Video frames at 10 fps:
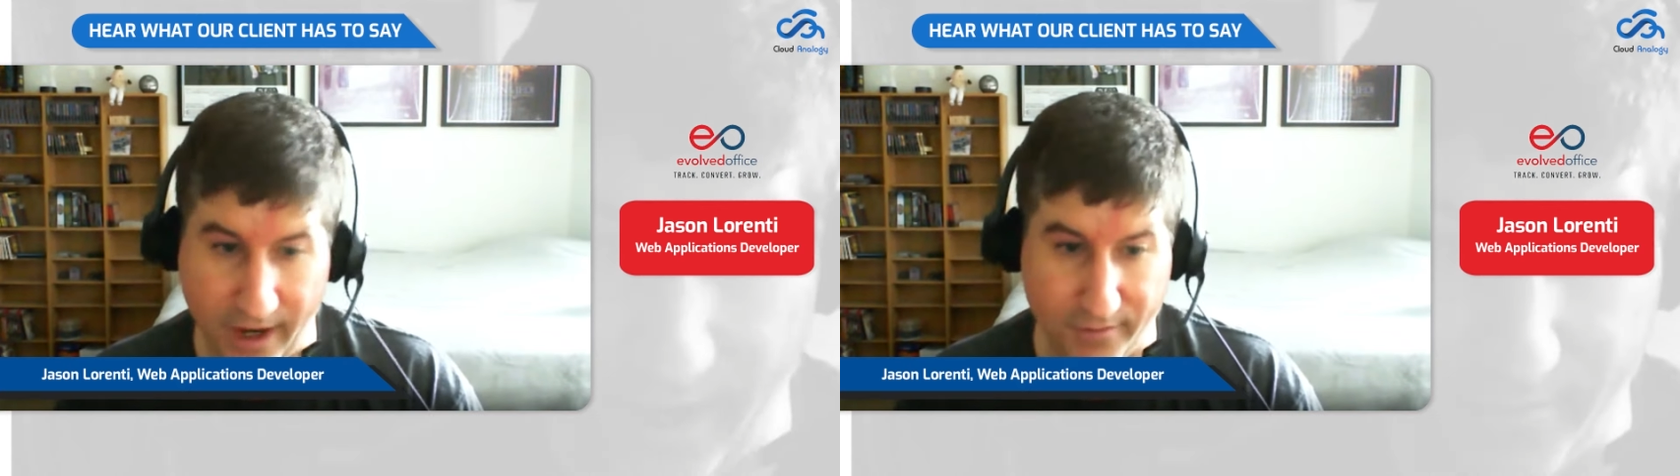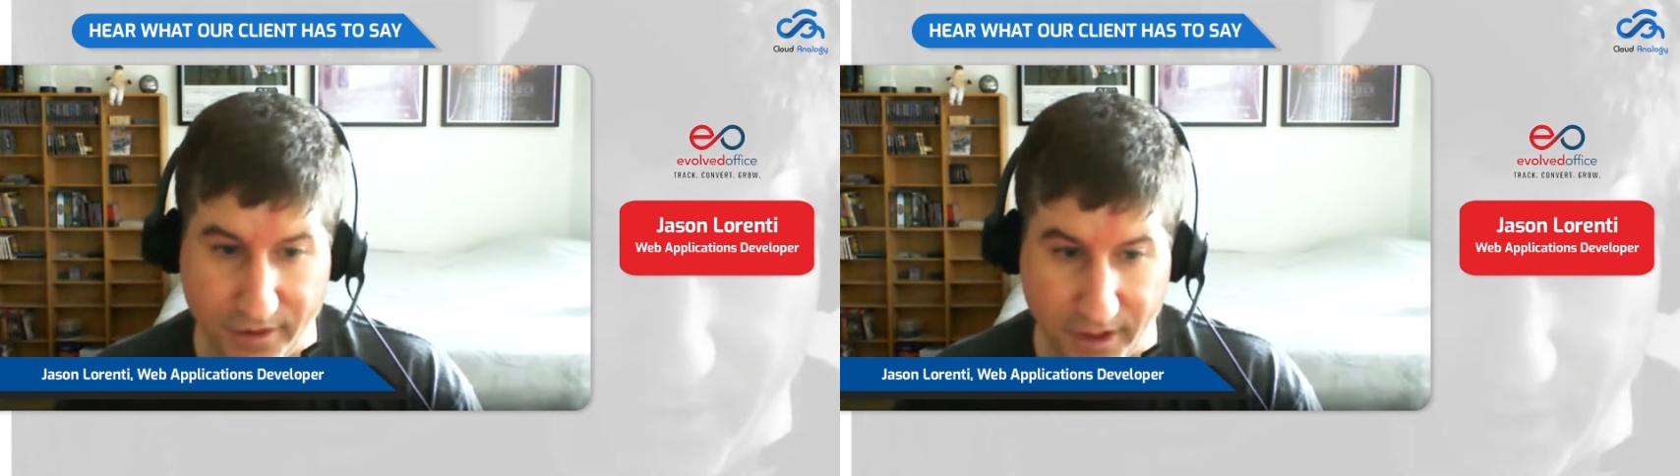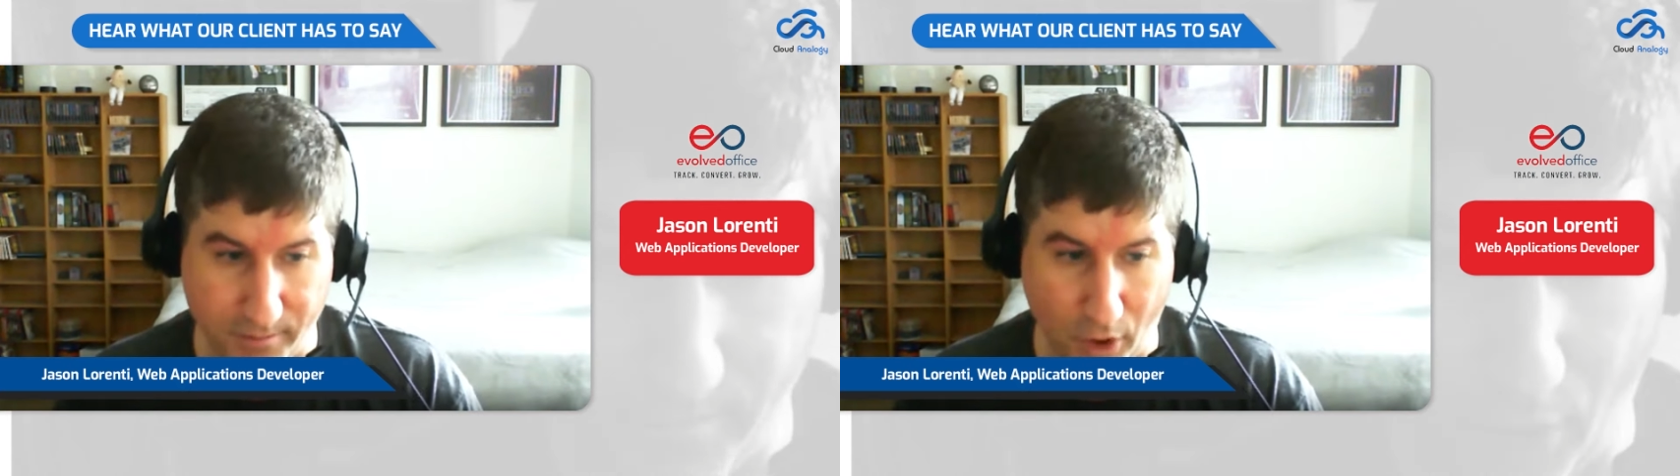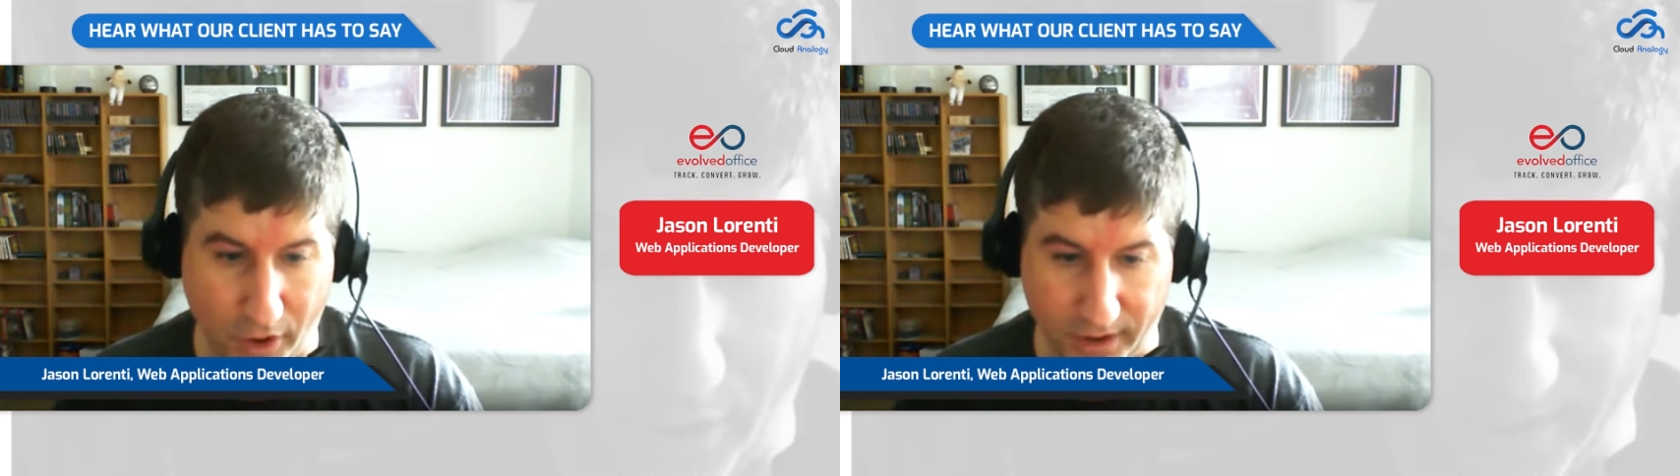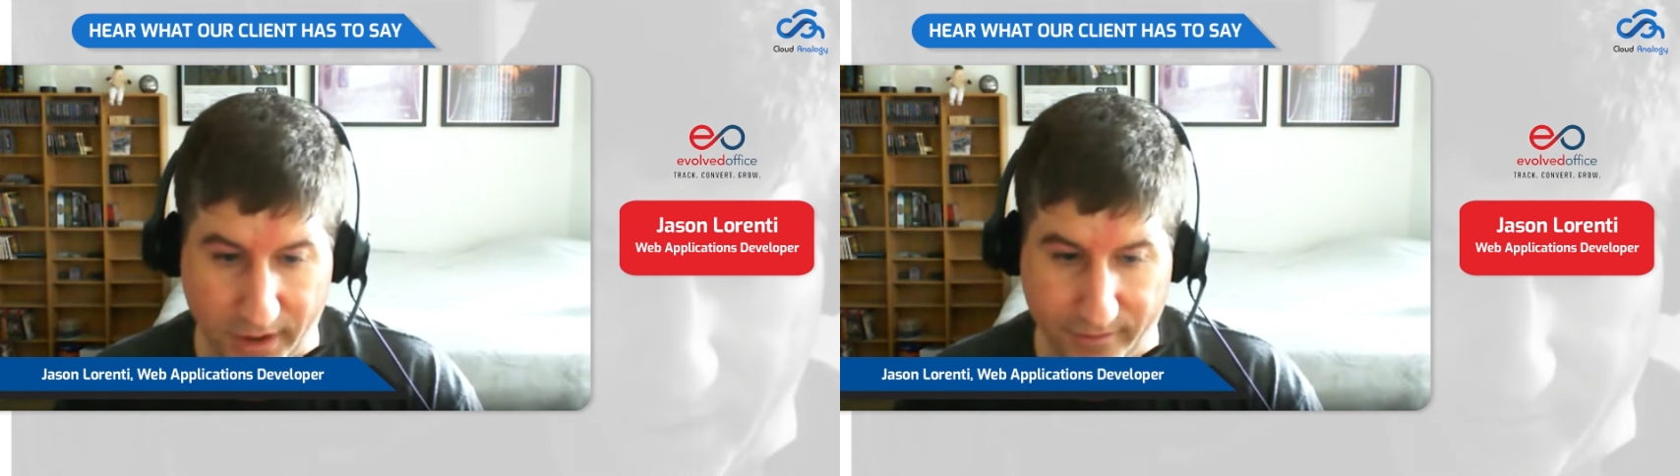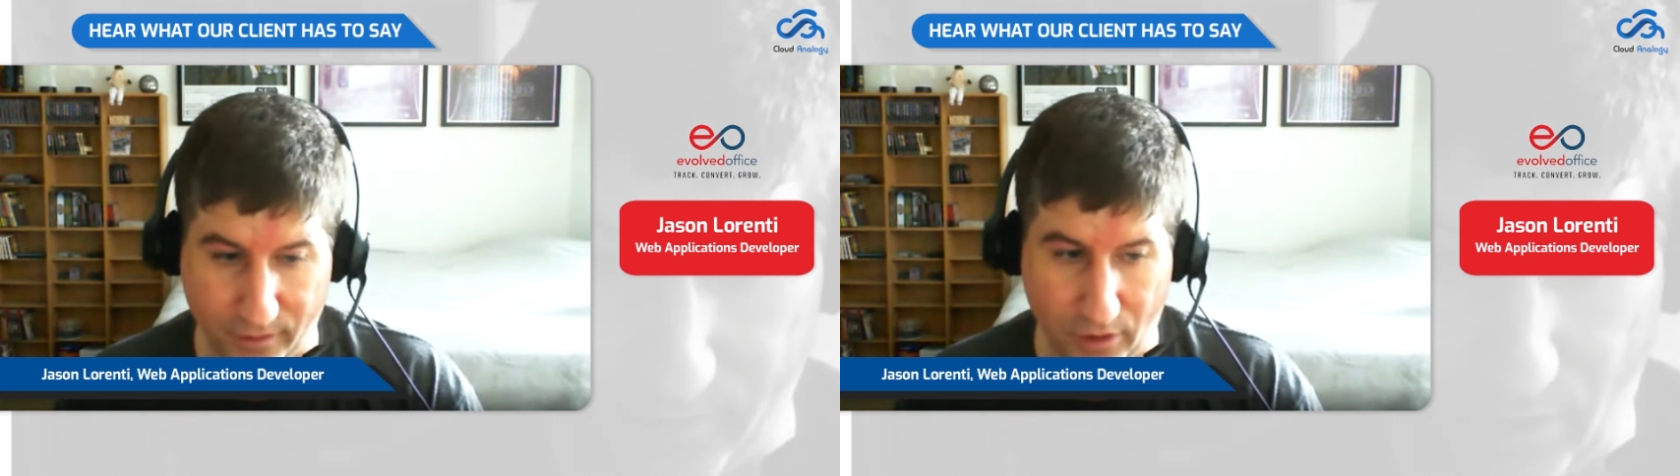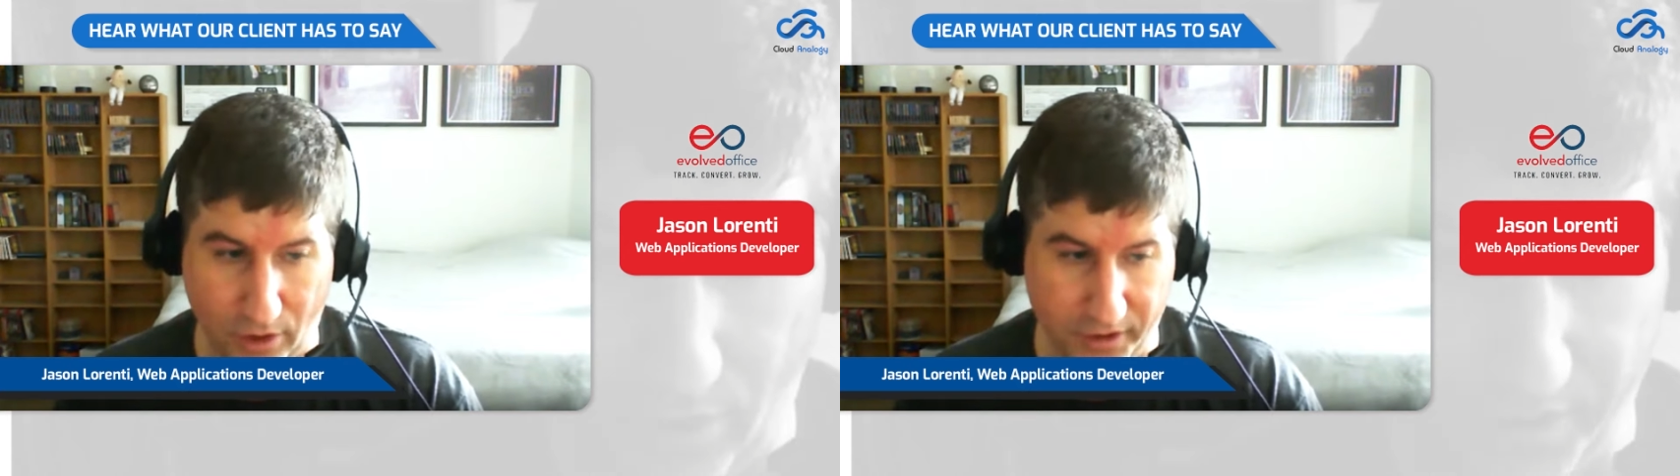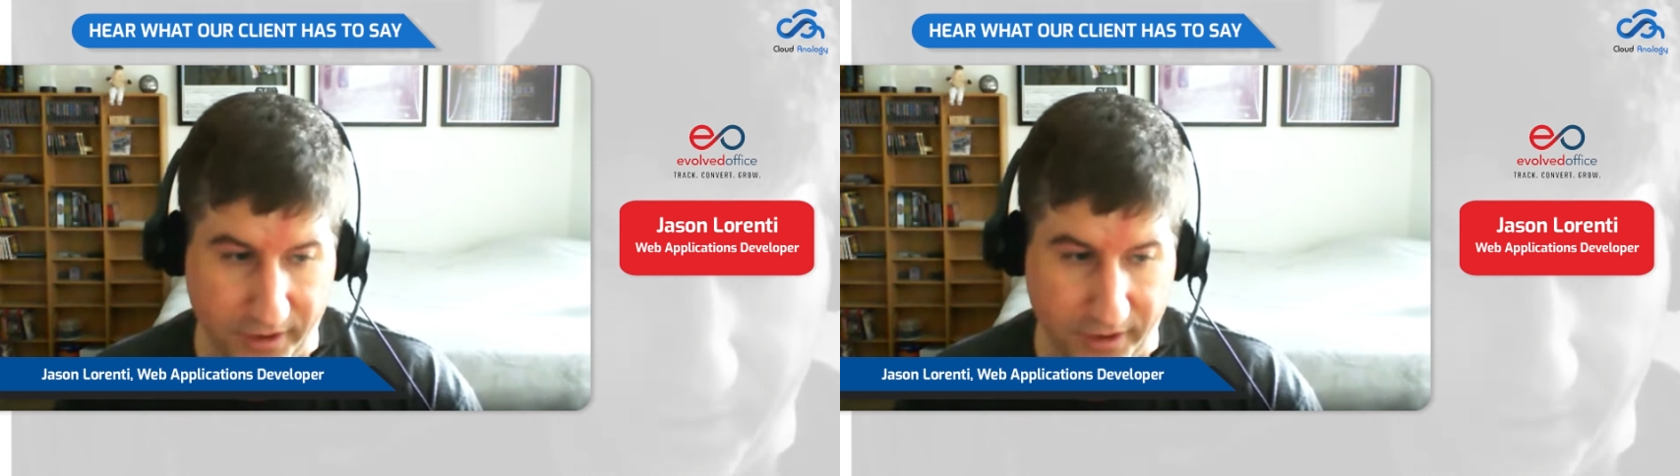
everything marketing for all